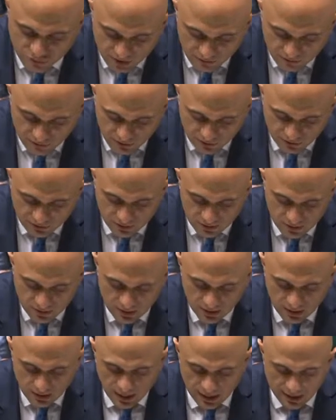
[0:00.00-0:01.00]
travellers,
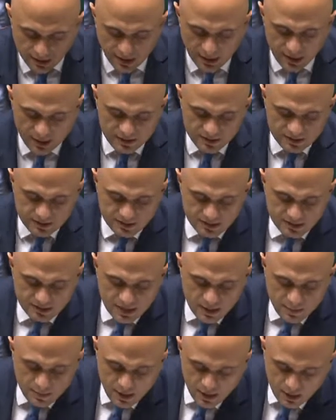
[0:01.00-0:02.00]
and I asked the
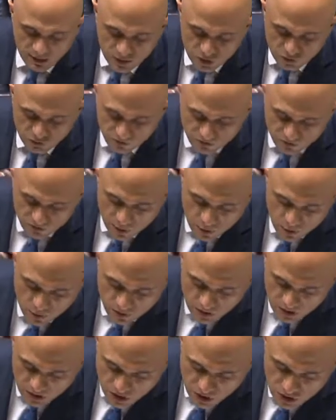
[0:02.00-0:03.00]
CMA to
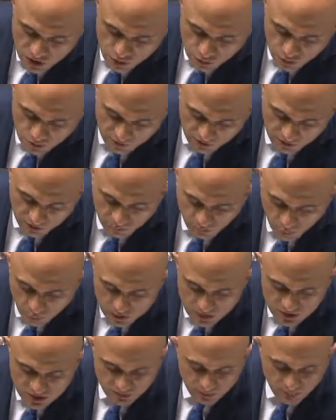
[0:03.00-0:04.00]
review the issue of
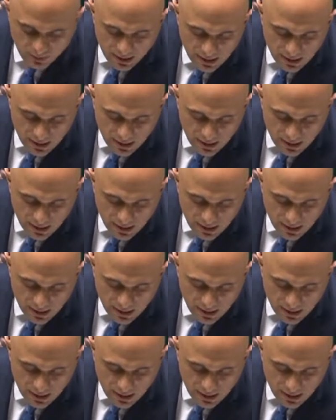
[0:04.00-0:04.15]
exploitative